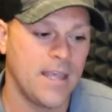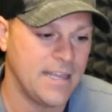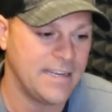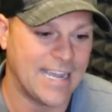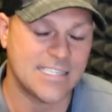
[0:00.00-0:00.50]

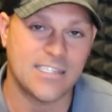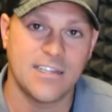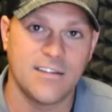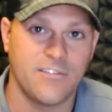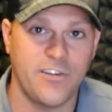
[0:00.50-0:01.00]
Next,
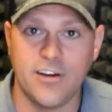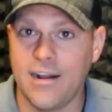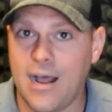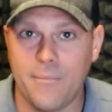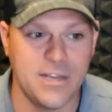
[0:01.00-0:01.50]
Figure out
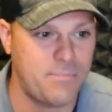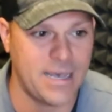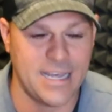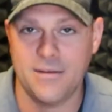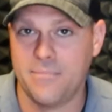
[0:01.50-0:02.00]
how many
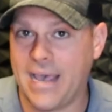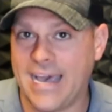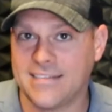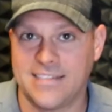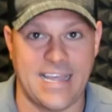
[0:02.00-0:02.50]
bed and
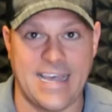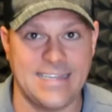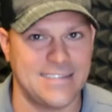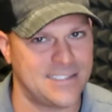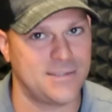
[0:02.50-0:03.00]
baths it
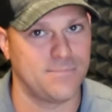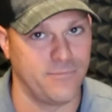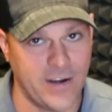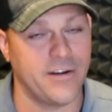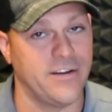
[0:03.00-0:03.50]
has. That's
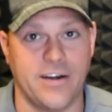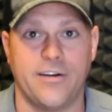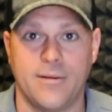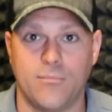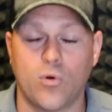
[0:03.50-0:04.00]
very,
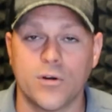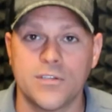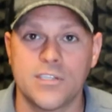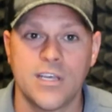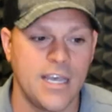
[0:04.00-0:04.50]
very
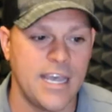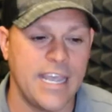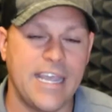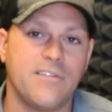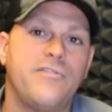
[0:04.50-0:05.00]
important.
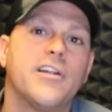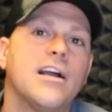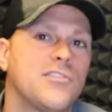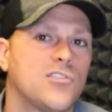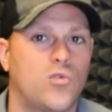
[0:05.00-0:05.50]
And figure
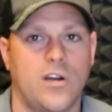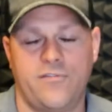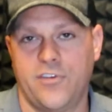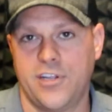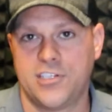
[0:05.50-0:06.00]
out the square
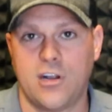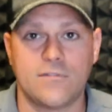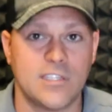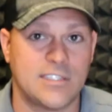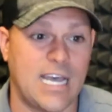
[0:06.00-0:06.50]
footage. And
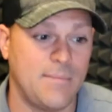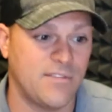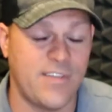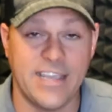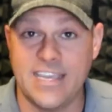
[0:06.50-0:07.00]
oftentimes,
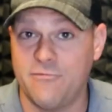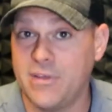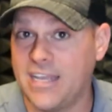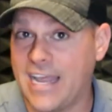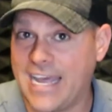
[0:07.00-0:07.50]
if they give
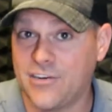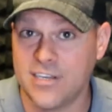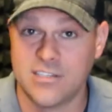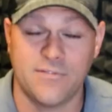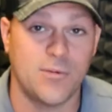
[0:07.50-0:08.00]
me an
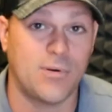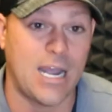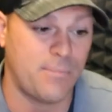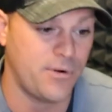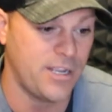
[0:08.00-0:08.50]
address of the
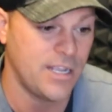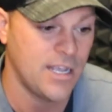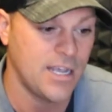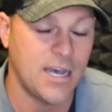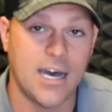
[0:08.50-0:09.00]
property
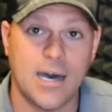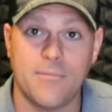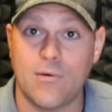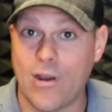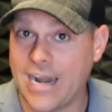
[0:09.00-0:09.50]

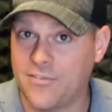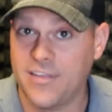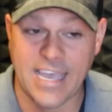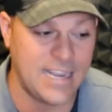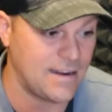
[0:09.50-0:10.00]
um, right out the
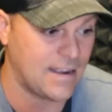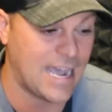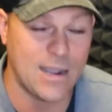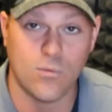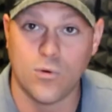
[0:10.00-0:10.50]
gate,
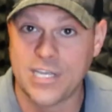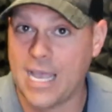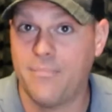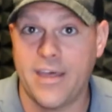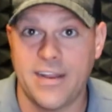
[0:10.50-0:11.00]
I will
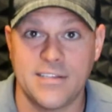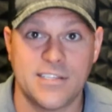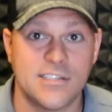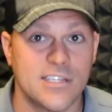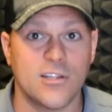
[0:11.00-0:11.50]
type that into
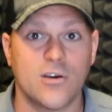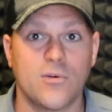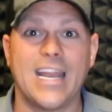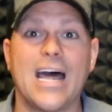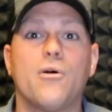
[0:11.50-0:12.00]
Zillow
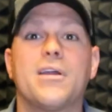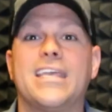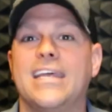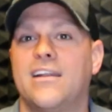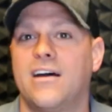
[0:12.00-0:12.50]
and I'll
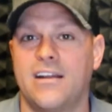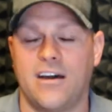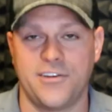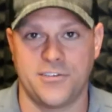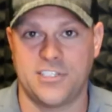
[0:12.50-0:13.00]
get an
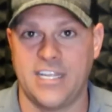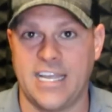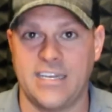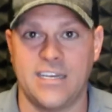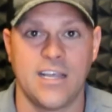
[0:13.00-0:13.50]

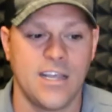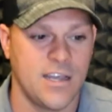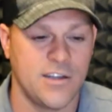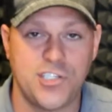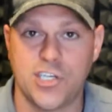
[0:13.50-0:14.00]
understanding
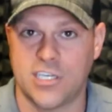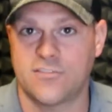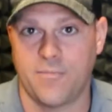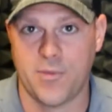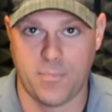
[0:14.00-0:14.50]
just
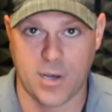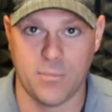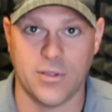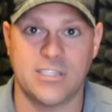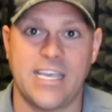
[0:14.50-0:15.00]
from the
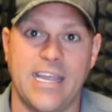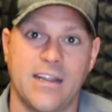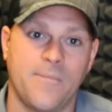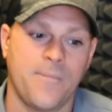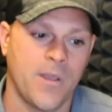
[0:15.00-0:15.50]
public
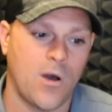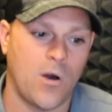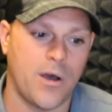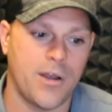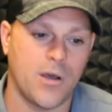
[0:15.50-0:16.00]
data
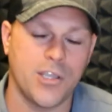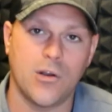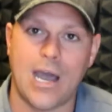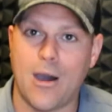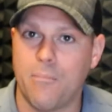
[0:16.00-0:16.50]
on you
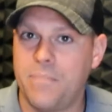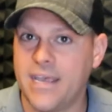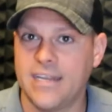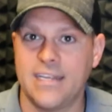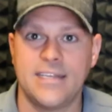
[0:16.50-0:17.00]
know how
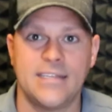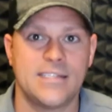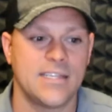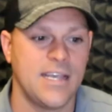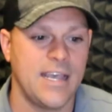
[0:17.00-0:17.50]
big it
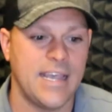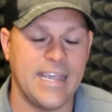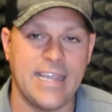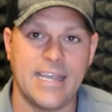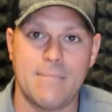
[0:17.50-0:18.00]
is
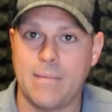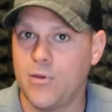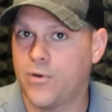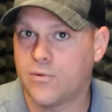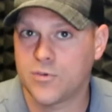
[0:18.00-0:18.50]
and maybe
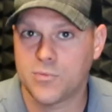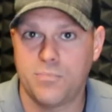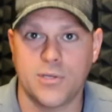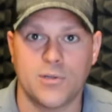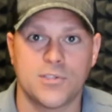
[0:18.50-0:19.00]
when it was
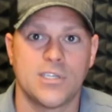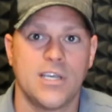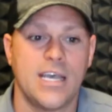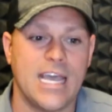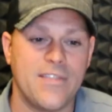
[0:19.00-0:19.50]
built.
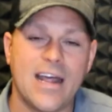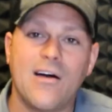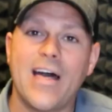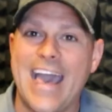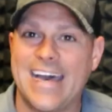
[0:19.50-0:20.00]
And then
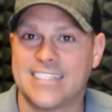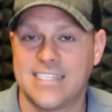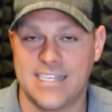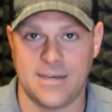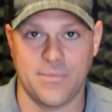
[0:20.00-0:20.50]
I'll ask
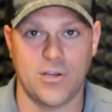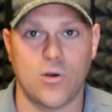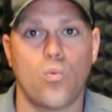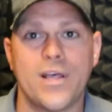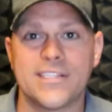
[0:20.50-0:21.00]
them, you know,
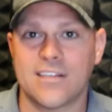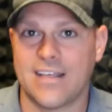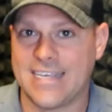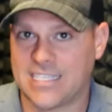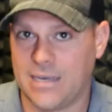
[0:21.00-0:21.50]
when's the
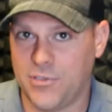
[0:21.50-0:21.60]
last time